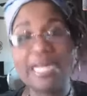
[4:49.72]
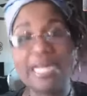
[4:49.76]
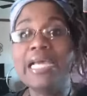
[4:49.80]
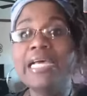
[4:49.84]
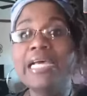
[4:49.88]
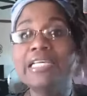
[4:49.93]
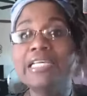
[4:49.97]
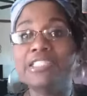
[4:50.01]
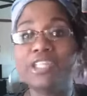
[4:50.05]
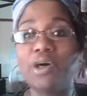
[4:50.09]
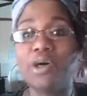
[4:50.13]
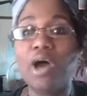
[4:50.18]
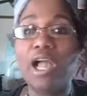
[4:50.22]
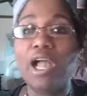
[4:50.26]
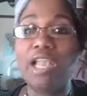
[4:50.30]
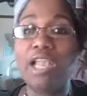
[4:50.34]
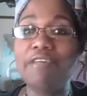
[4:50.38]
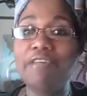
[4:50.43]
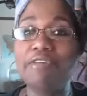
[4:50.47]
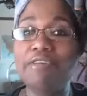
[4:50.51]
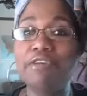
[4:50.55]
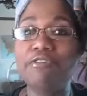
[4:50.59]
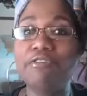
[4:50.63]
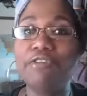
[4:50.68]
So all of
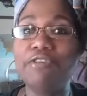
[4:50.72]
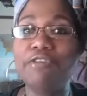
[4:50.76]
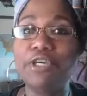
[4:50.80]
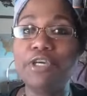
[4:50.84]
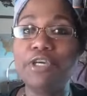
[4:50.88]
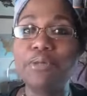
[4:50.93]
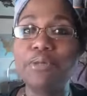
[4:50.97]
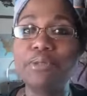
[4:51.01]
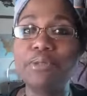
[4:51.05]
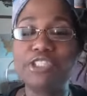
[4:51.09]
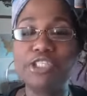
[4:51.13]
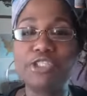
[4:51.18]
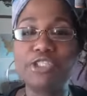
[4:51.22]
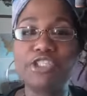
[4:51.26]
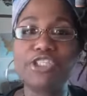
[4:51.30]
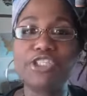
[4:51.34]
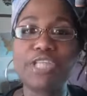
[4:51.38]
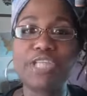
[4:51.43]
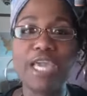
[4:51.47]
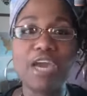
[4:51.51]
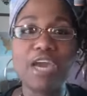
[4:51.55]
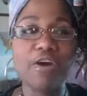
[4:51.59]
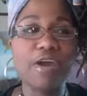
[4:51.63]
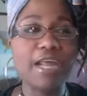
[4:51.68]
you viewers, you
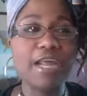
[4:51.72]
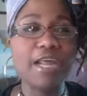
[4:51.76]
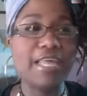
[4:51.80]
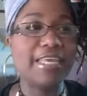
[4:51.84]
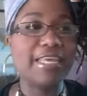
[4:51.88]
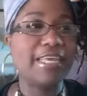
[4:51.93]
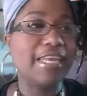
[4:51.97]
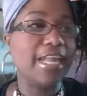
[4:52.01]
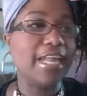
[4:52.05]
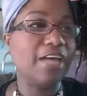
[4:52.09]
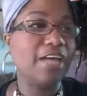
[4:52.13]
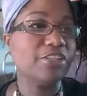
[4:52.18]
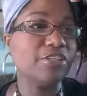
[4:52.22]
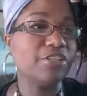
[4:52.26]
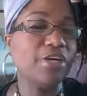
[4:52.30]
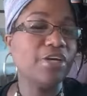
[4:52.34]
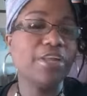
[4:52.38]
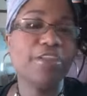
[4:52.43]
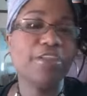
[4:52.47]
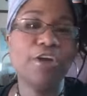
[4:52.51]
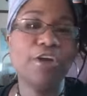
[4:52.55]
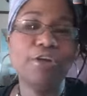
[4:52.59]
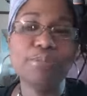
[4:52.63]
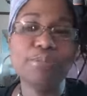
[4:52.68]
share it and get it out so other
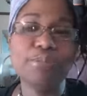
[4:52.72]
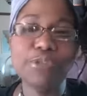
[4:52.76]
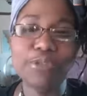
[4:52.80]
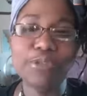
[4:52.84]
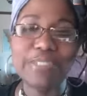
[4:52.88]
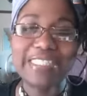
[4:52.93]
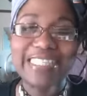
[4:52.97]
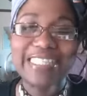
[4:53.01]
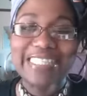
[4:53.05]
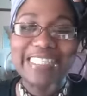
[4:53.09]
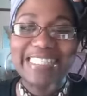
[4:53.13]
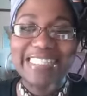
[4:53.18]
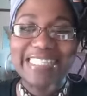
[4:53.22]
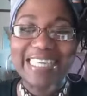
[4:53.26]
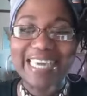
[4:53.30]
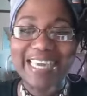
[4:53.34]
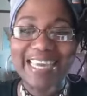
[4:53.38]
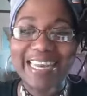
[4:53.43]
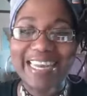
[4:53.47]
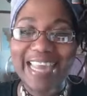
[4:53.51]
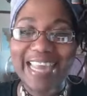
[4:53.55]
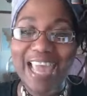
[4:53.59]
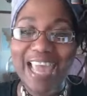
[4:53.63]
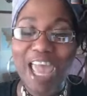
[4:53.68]
homeschoolers can see
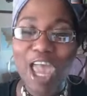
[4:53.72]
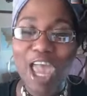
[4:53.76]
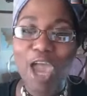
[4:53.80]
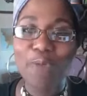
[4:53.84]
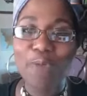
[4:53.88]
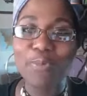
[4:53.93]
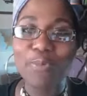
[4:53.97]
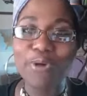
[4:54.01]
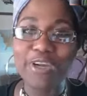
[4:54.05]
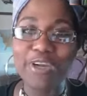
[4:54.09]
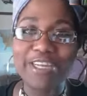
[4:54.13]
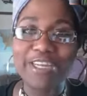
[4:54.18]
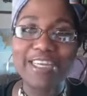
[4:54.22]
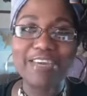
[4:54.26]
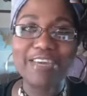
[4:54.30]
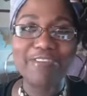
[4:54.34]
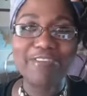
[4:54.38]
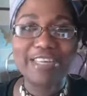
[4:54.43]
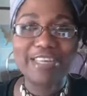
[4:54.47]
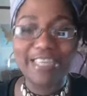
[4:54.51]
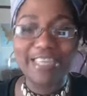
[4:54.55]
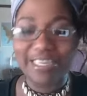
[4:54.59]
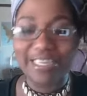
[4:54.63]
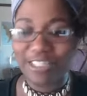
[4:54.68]
it. And we're going to get ready
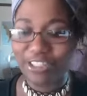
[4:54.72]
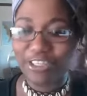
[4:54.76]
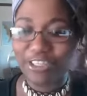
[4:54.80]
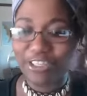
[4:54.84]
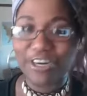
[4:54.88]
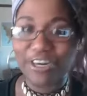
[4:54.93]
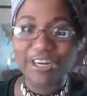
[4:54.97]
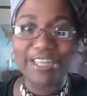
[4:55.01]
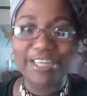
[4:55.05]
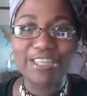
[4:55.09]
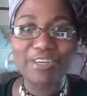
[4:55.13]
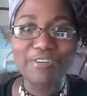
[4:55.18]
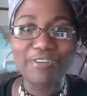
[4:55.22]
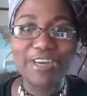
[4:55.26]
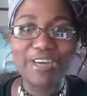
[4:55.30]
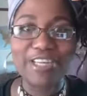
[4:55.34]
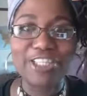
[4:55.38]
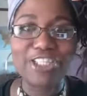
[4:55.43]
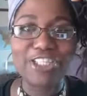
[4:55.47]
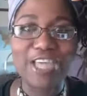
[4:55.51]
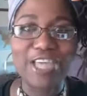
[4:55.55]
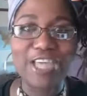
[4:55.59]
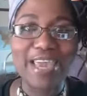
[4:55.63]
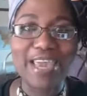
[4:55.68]
to get started. You ready,
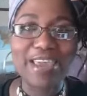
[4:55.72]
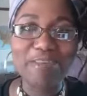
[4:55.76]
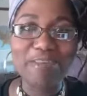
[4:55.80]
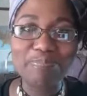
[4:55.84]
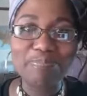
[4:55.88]
Shay?